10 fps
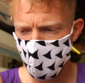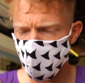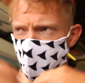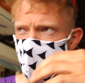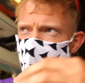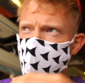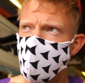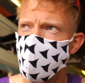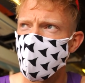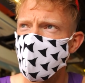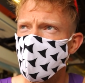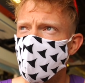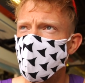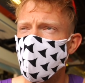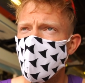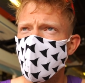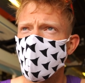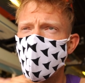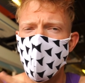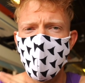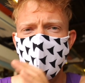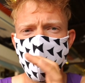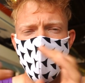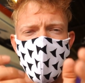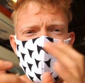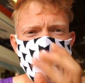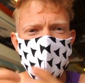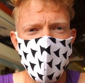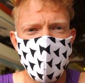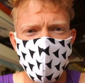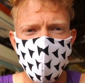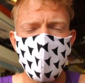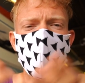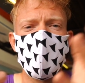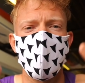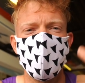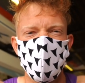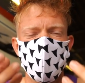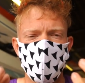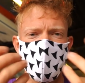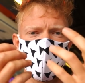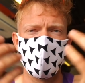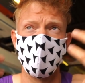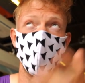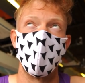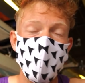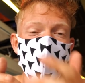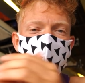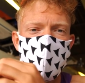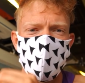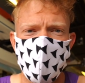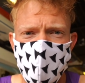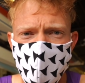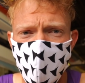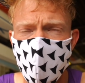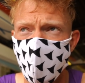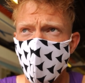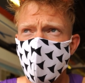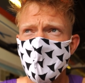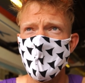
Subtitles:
we've been having a little chat. Why is that? Where does that efficiency or inefficiency come from?